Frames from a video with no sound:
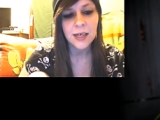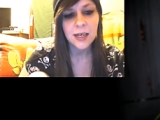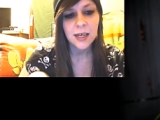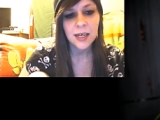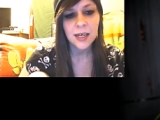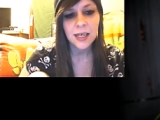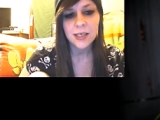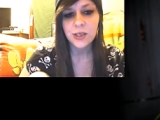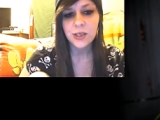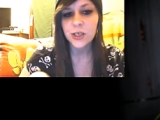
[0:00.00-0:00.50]

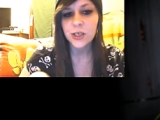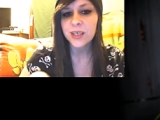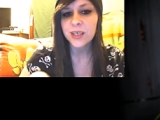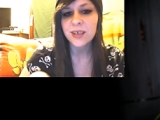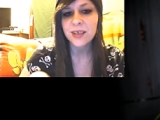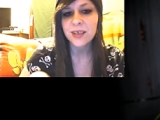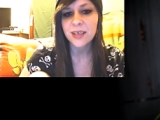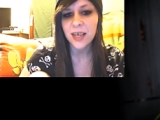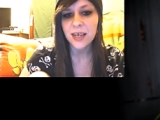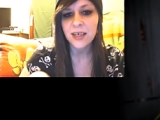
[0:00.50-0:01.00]
and just
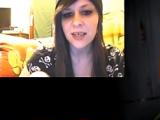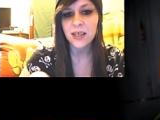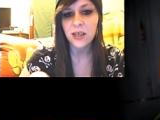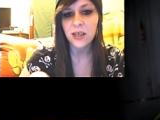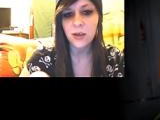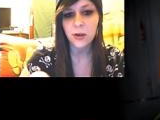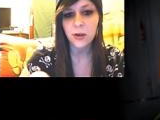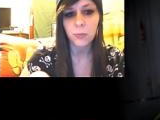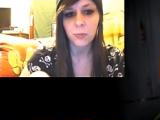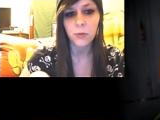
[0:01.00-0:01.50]
sending
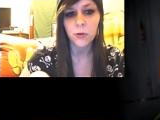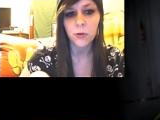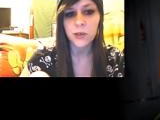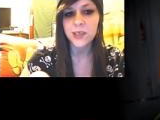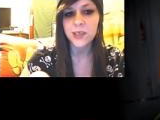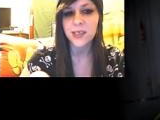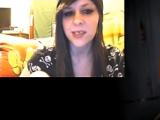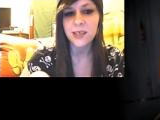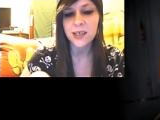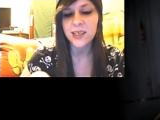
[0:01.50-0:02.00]
you to
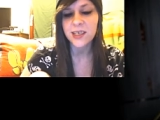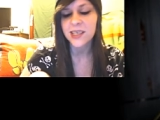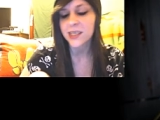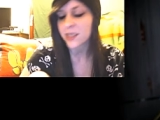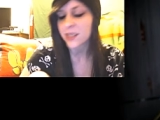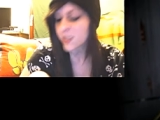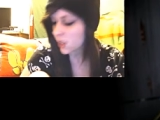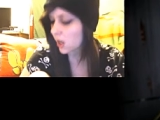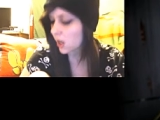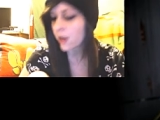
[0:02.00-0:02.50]
prison doesn't
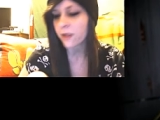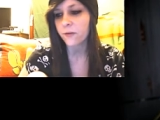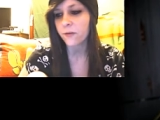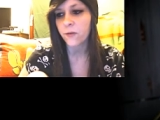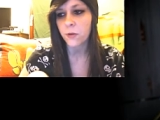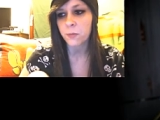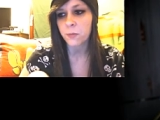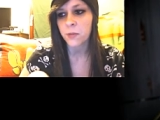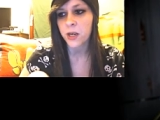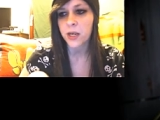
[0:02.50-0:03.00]
cut it
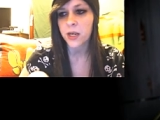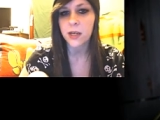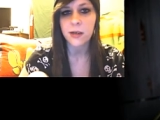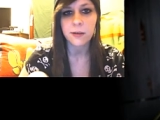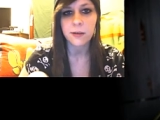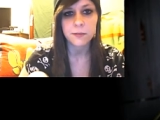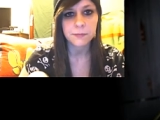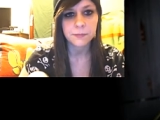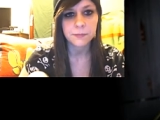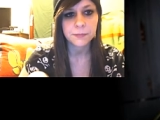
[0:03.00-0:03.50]
for me.
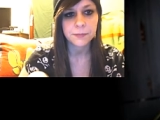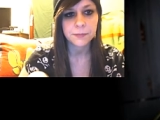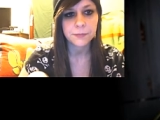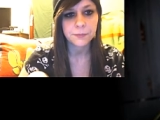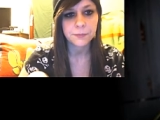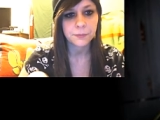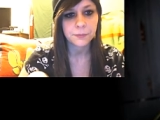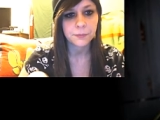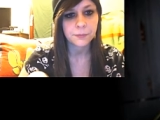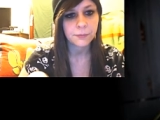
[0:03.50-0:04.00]

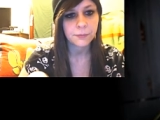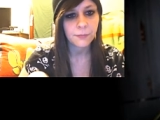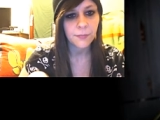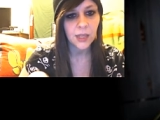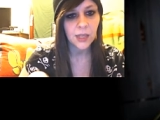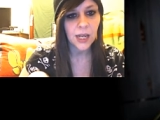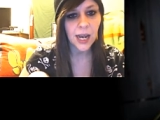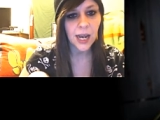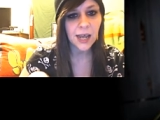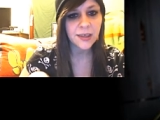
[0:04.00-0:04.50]

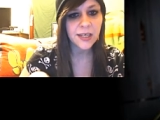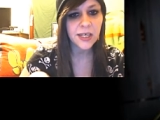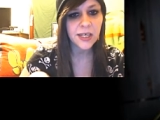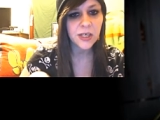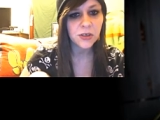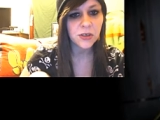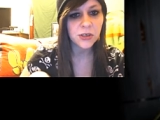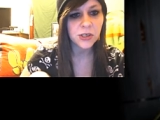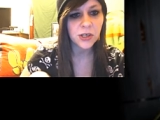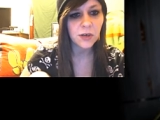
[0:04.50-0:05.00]
I think
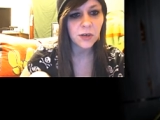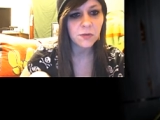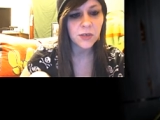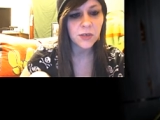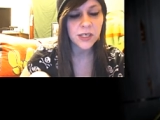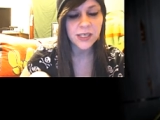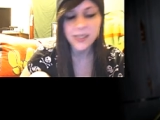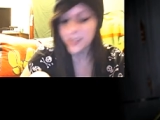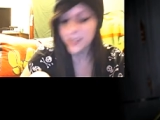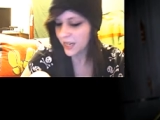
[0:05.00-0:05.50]
you deserve
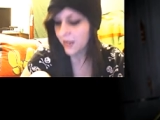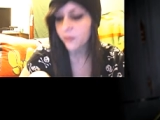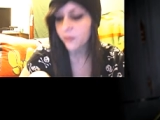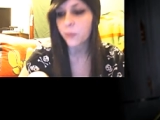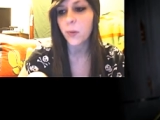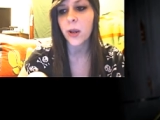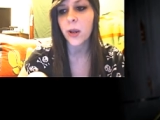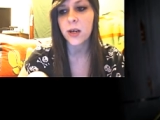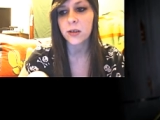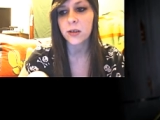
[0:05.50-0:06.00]
the death
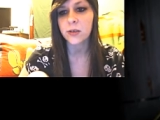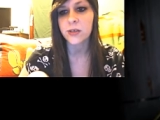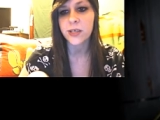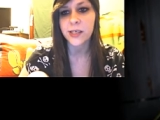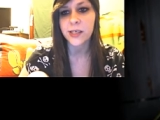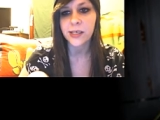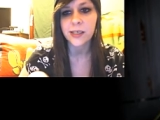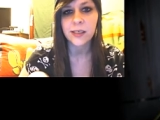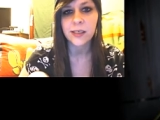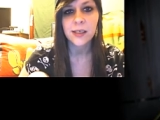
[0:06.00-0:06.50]

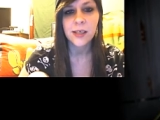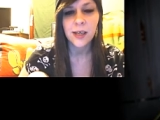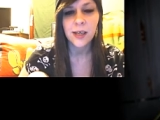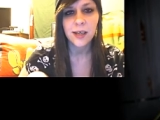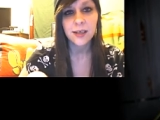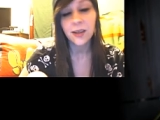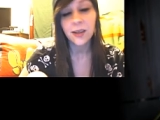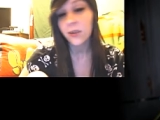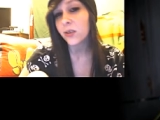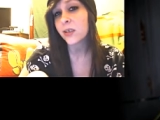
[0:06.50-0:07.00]
penalty.
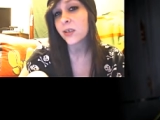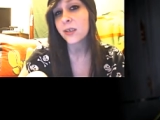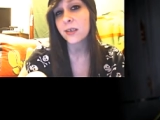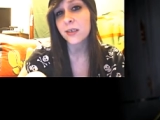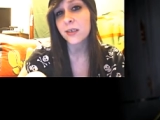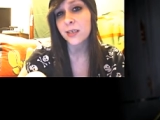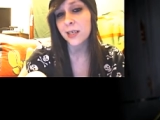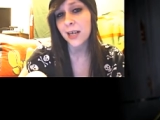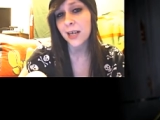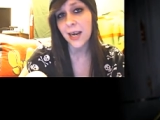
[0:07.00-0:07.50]
Now this
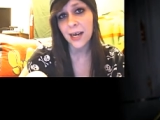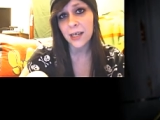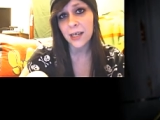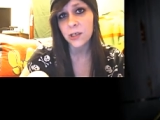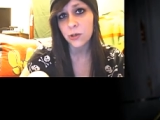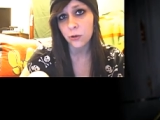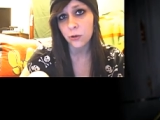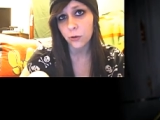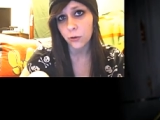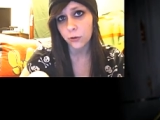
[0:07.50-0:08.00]
is an
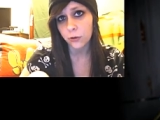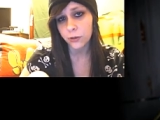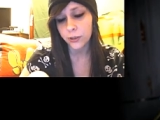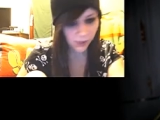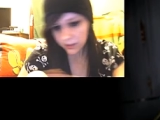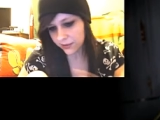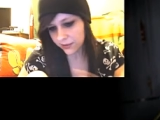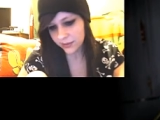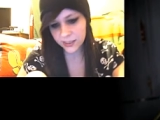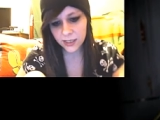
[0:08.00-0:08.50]
age-old
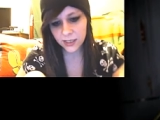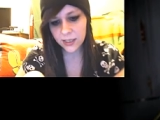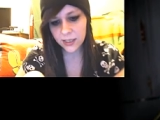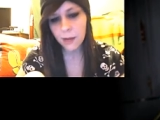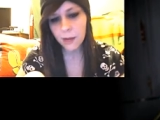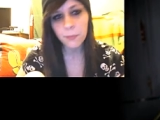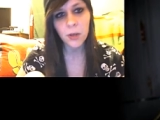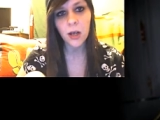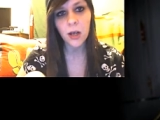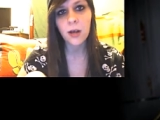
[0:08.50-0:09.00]

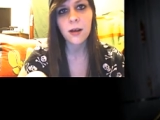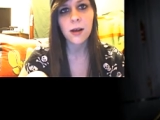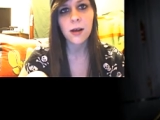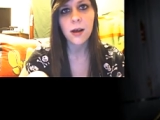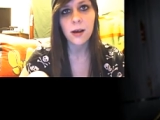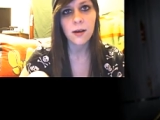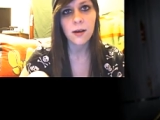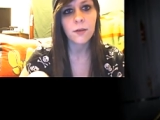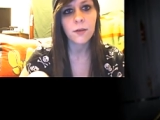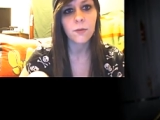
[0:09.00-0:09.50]
dilemma
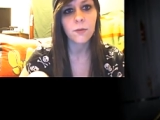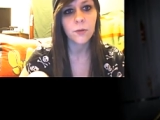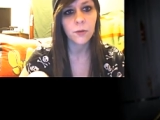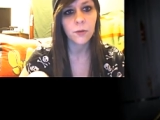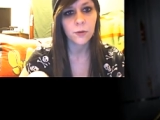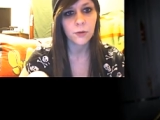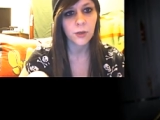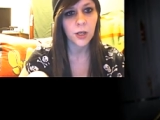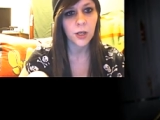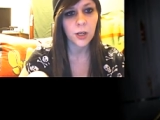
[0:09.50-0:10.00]
of,
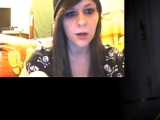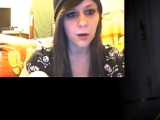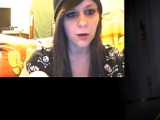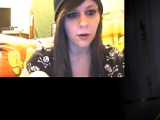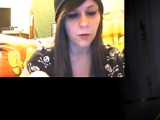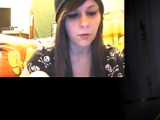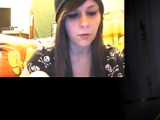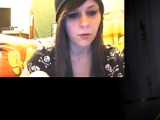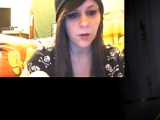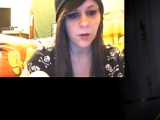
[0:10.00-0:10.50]
you know,